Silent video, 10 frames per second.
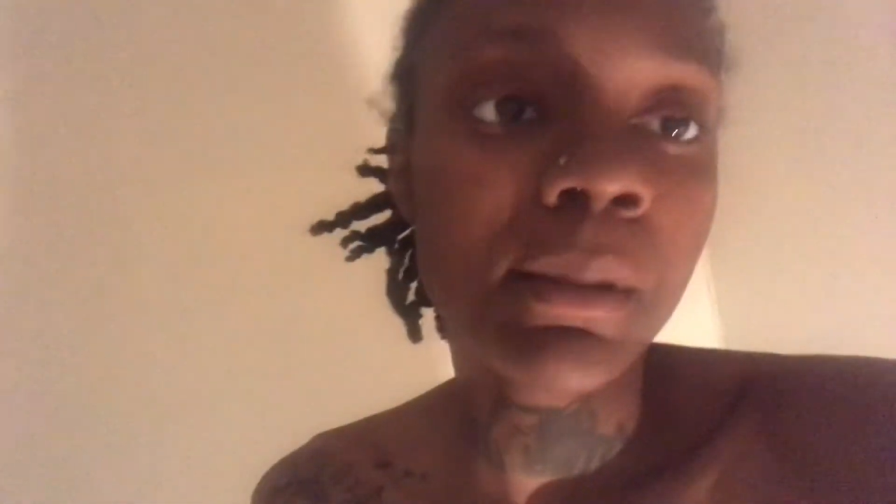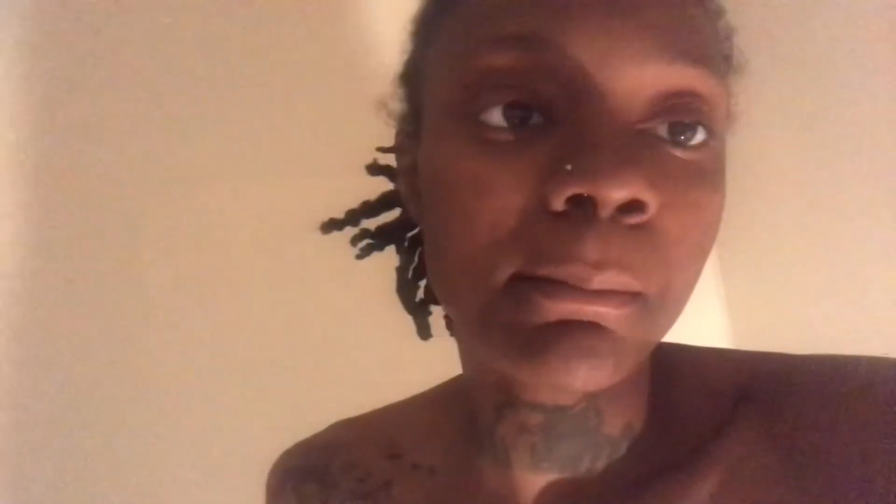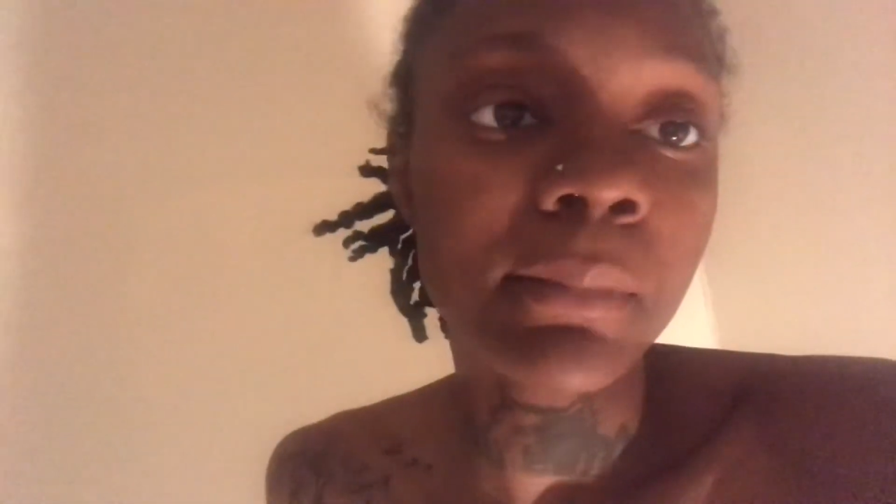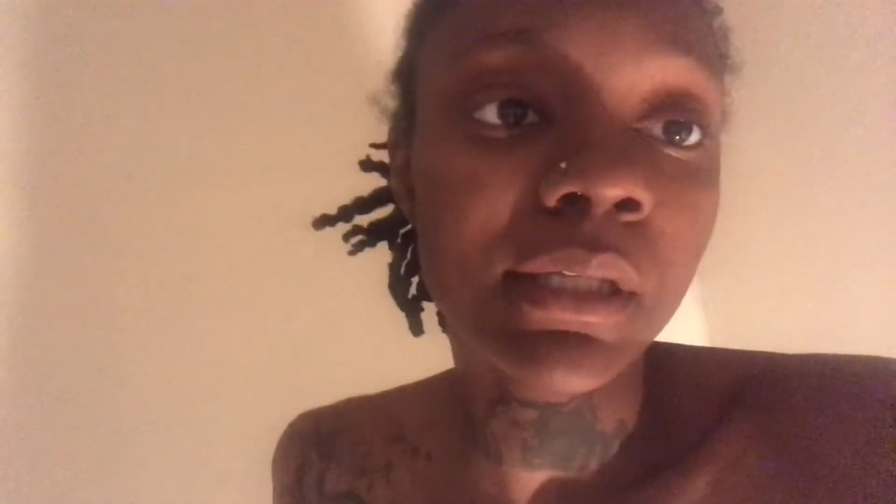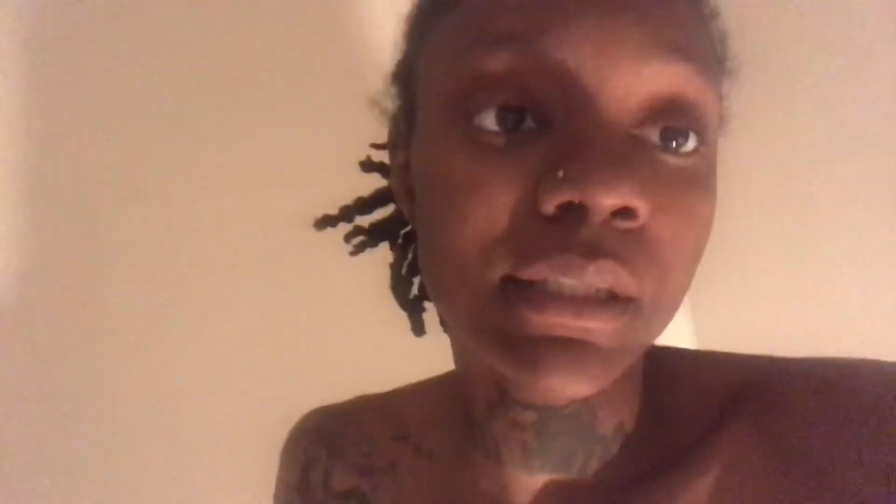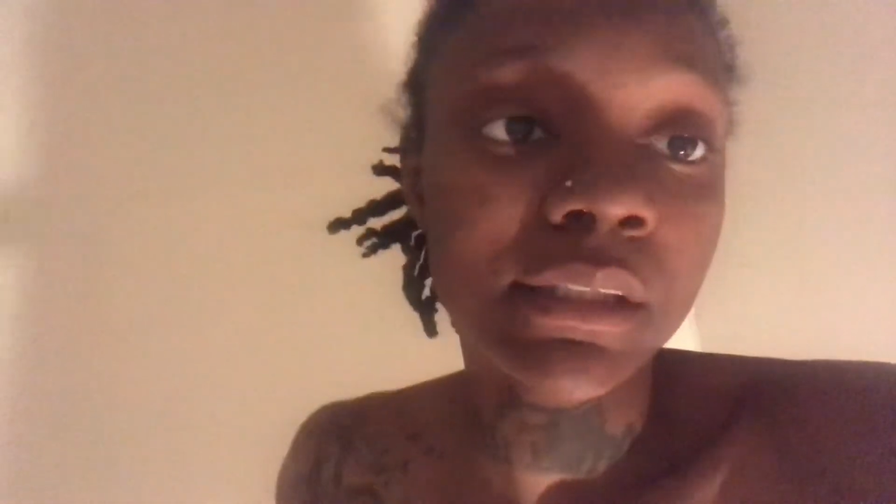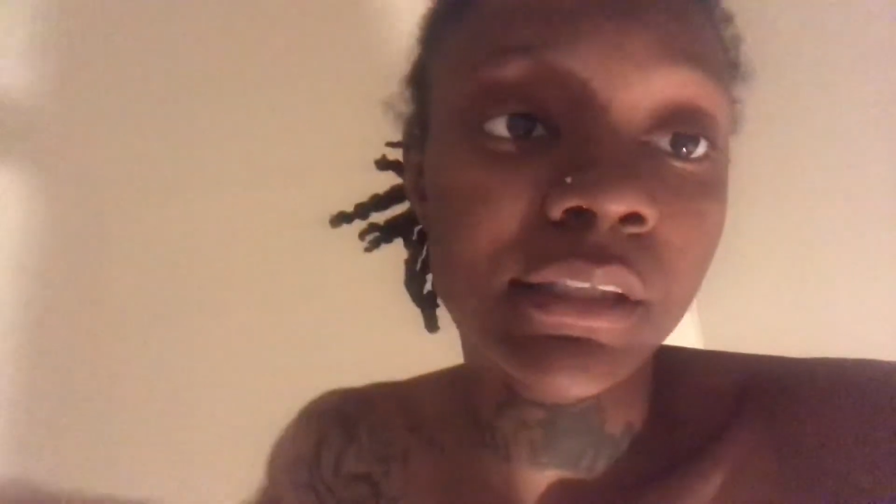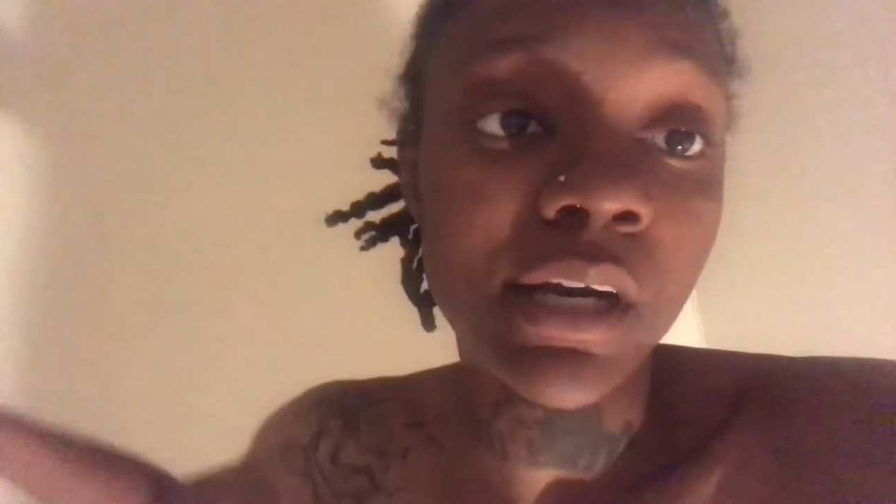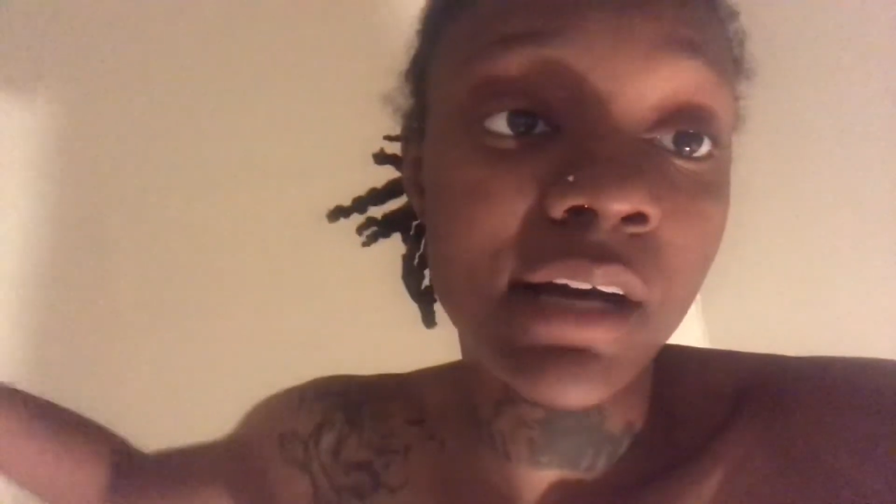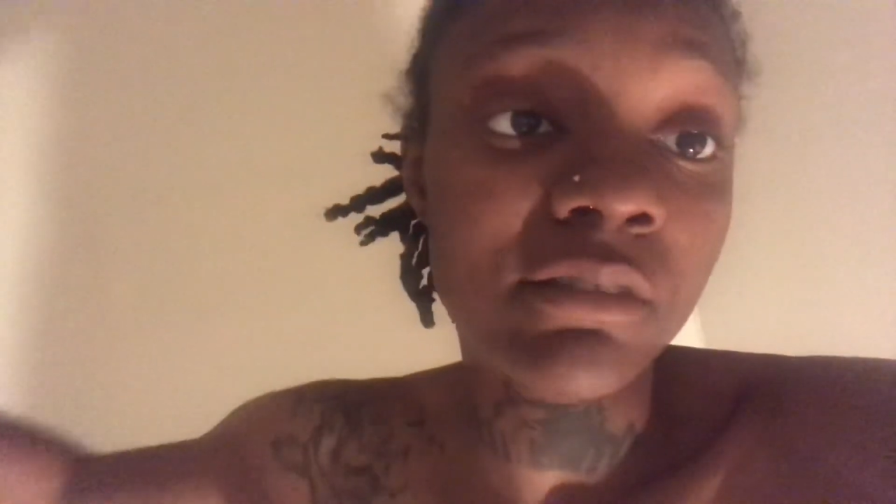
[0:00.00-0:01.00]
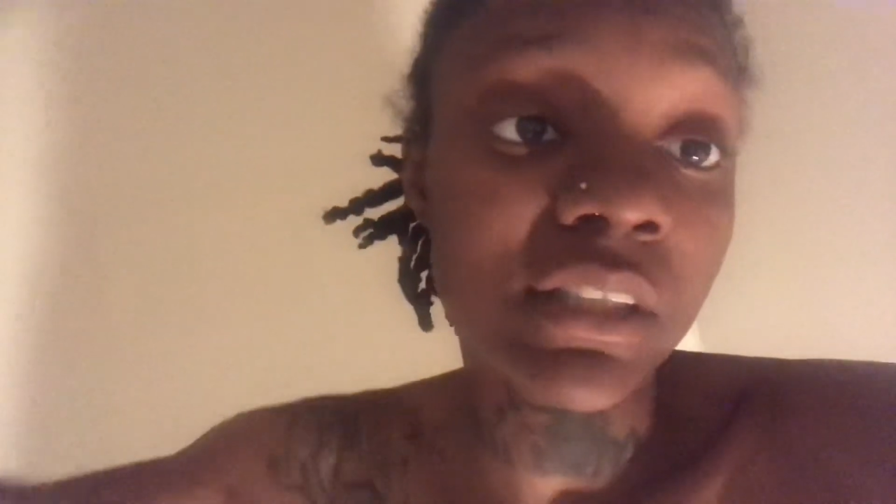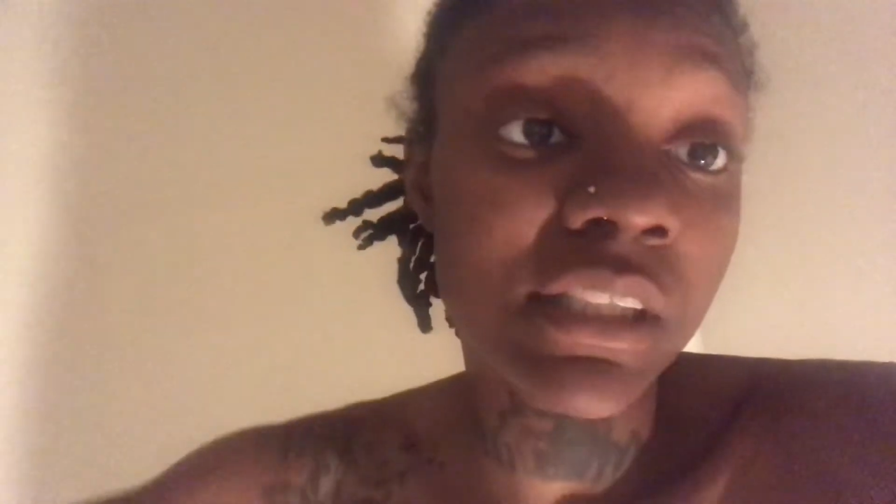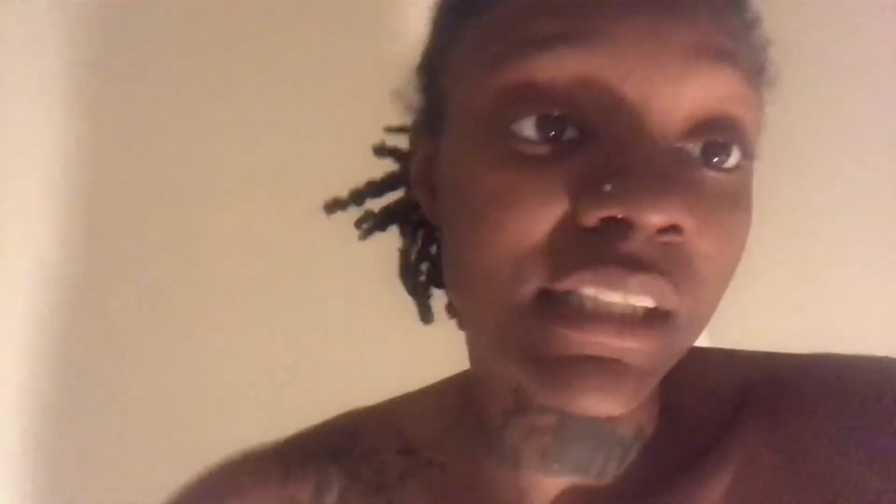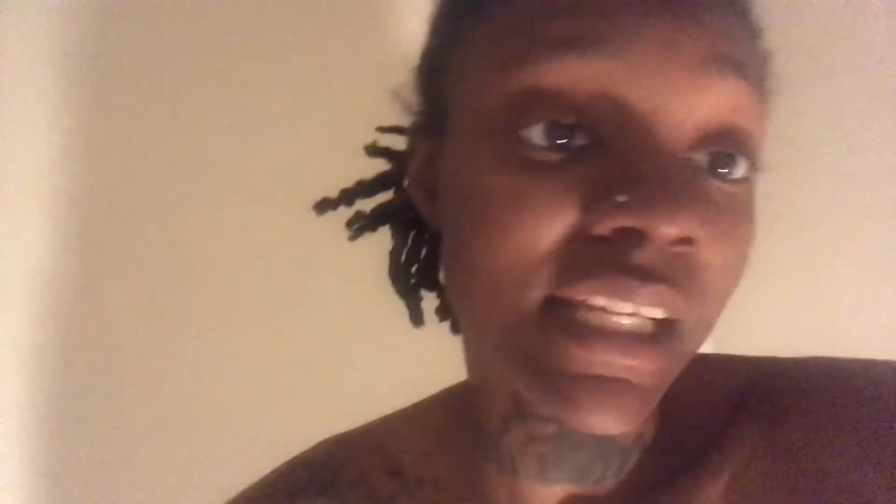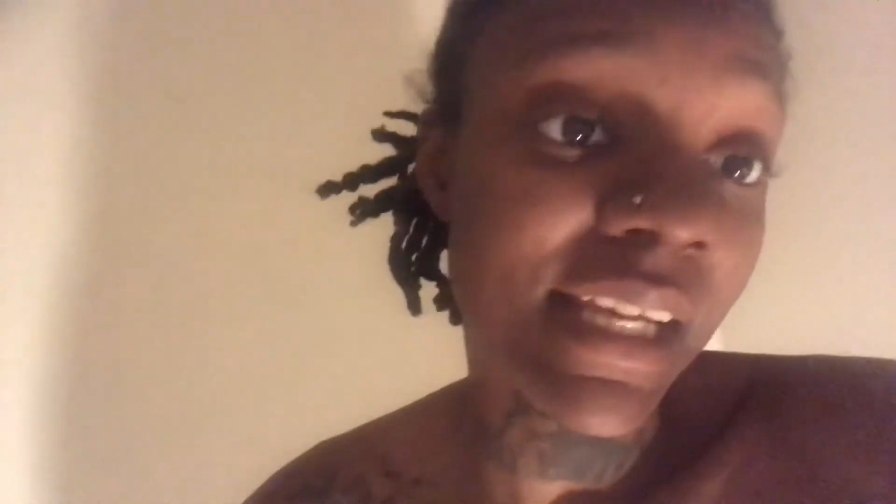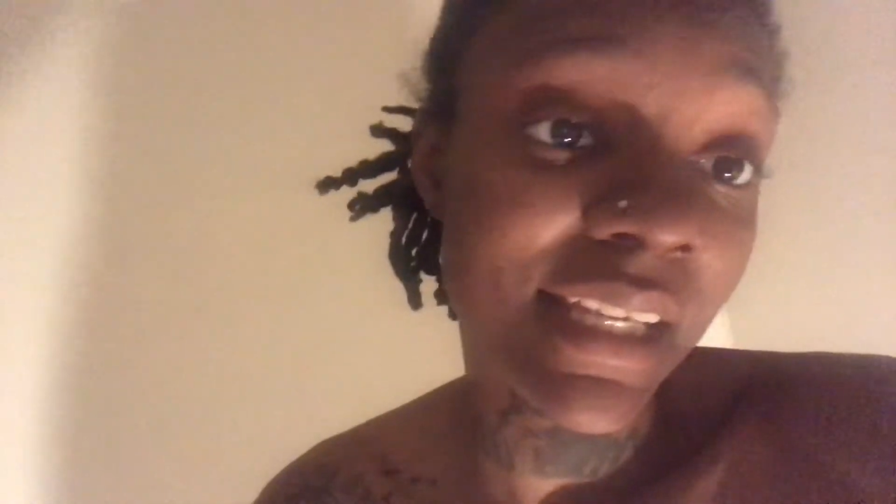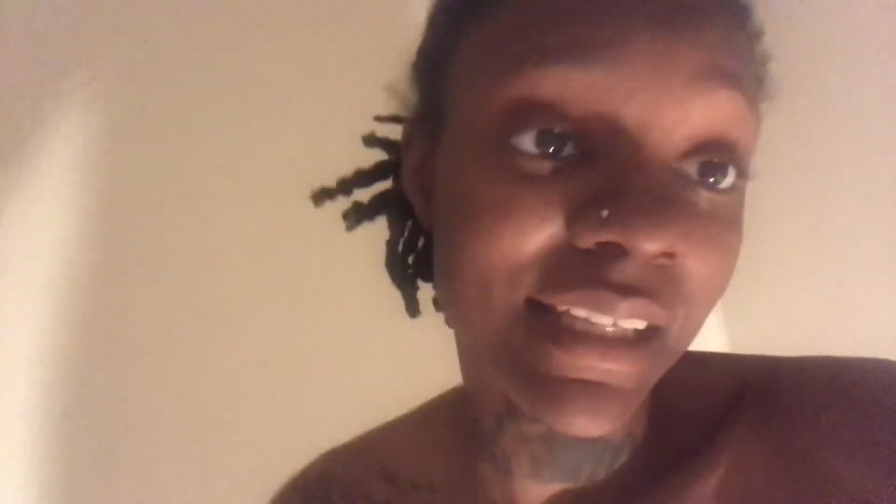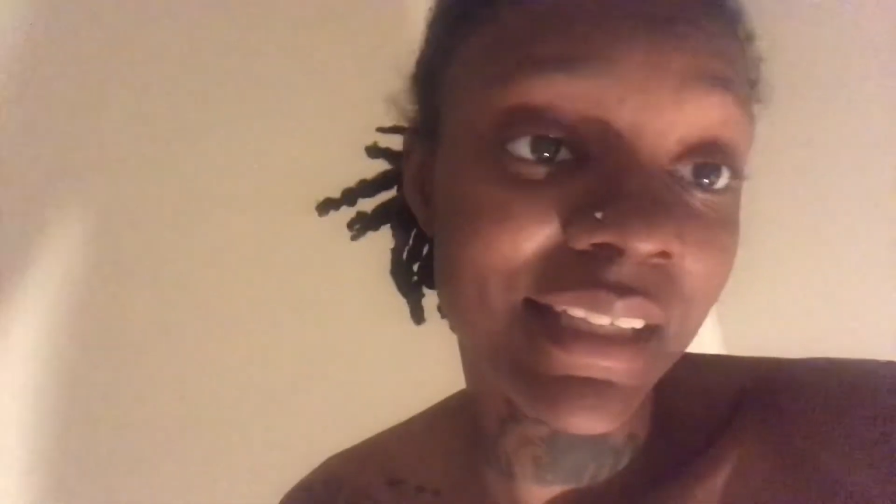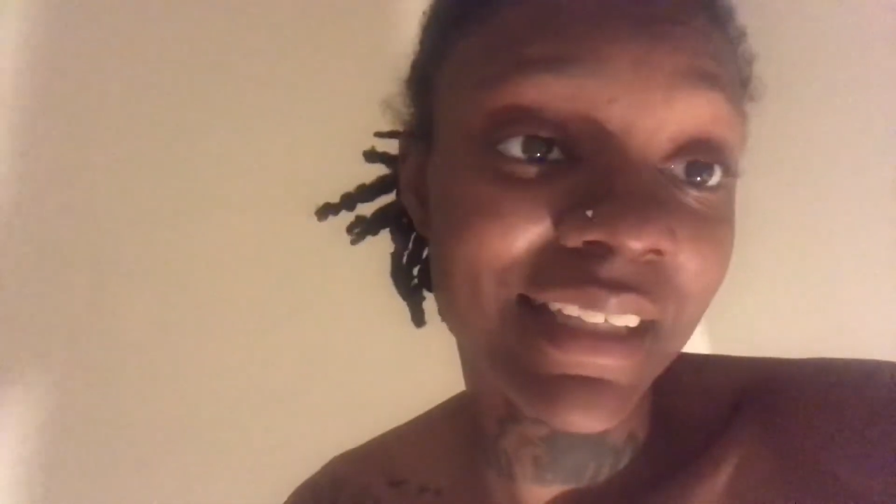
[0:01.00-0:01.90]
But y'all have a good day